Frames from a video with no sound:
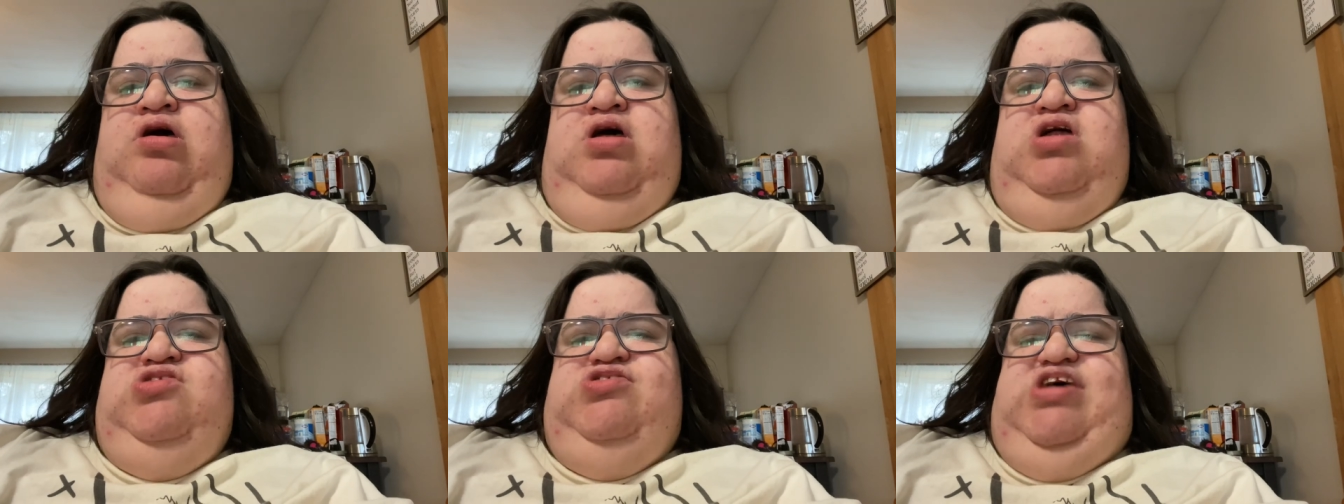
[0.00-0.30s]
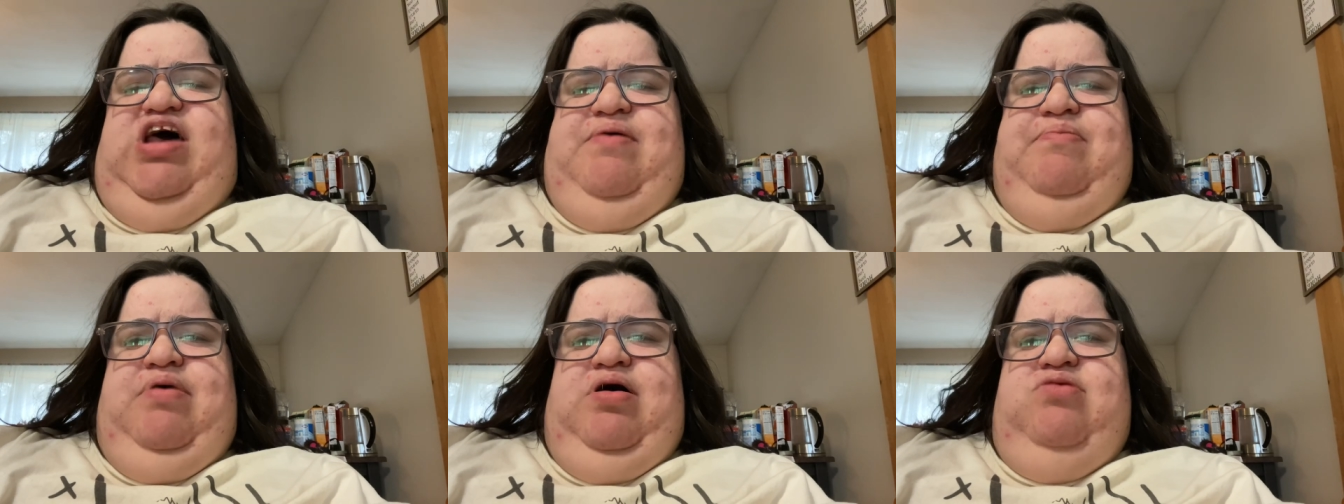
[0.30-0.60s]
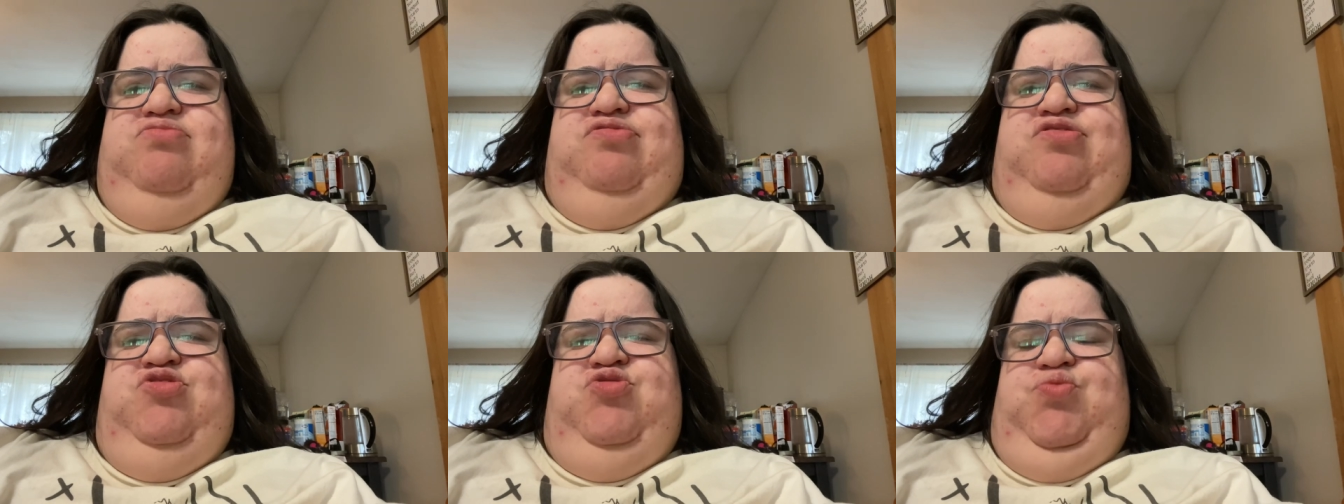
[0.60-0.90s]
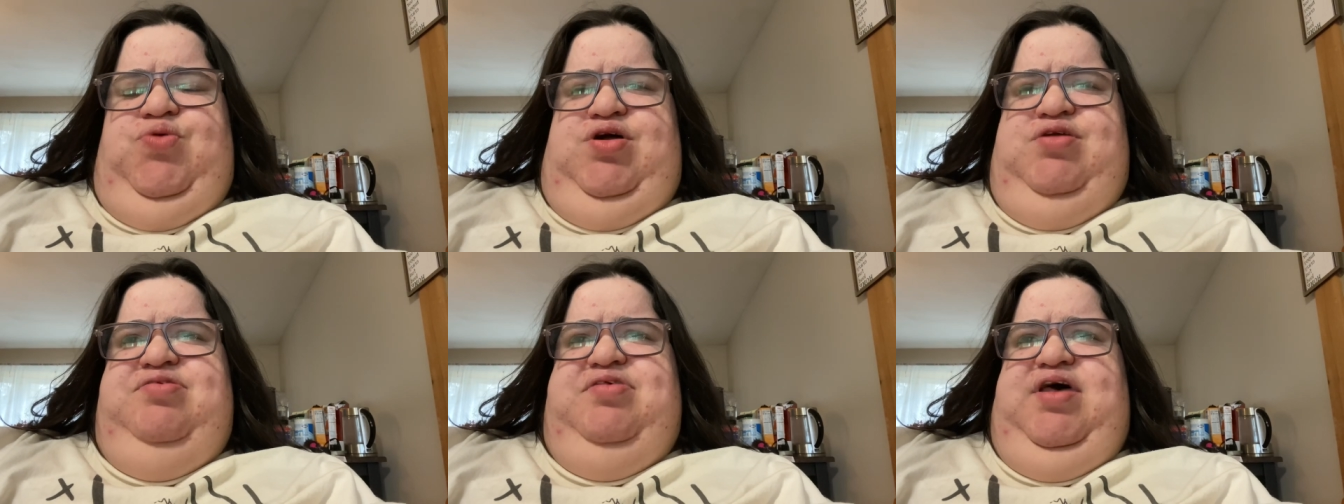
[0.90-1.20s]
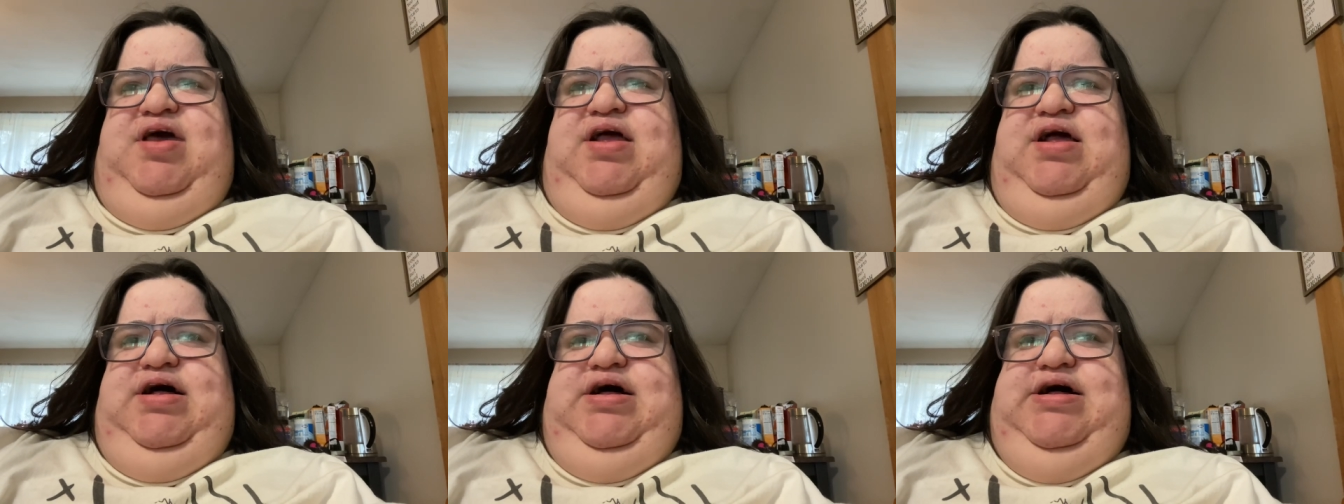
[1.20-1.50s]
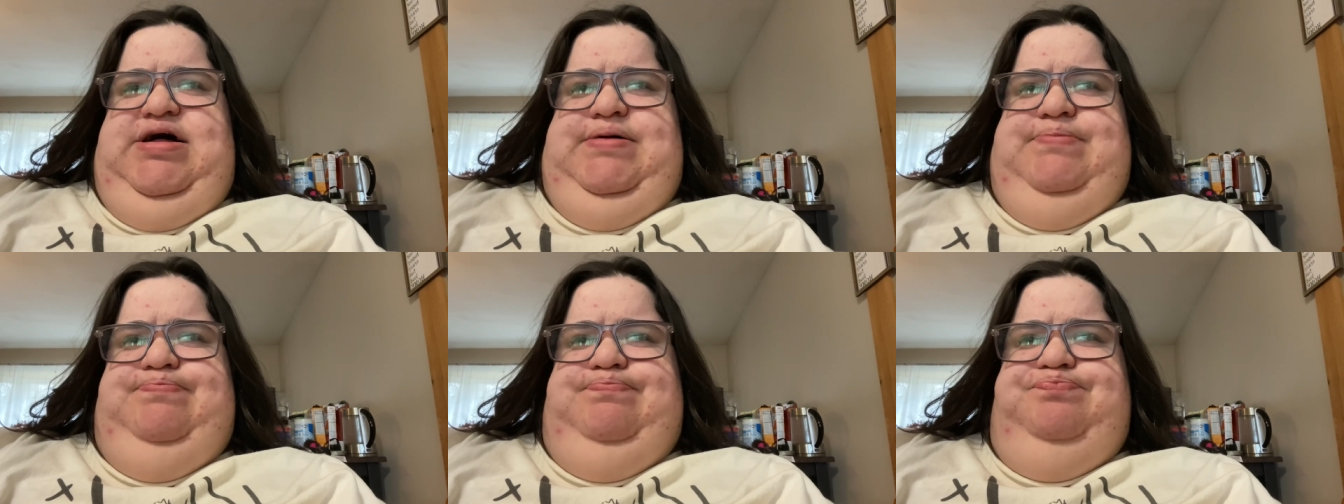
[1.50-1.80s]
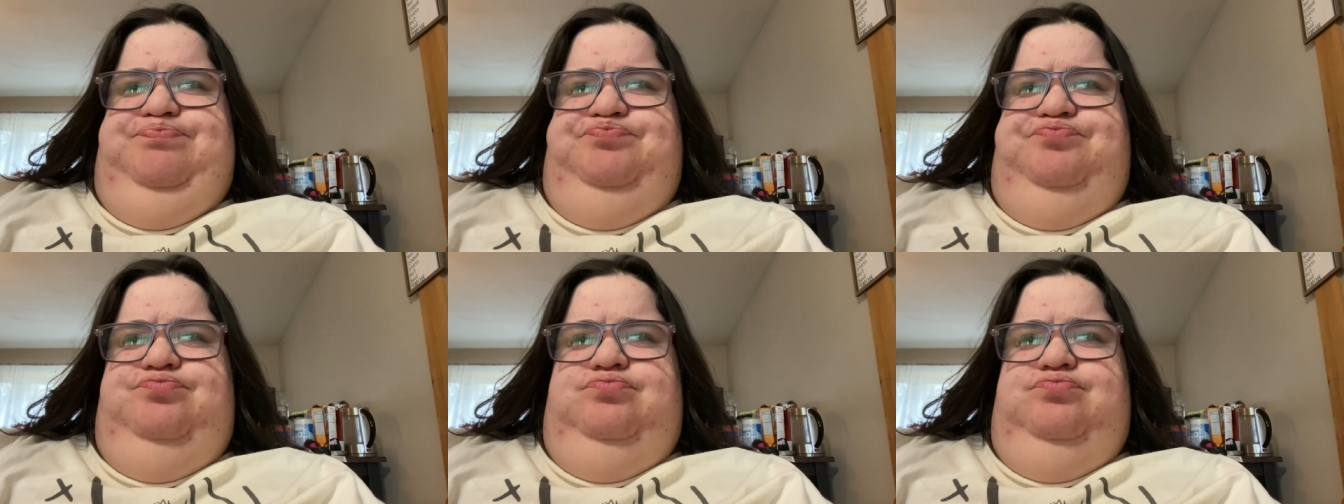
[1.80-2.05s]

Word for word: time houses where it's like um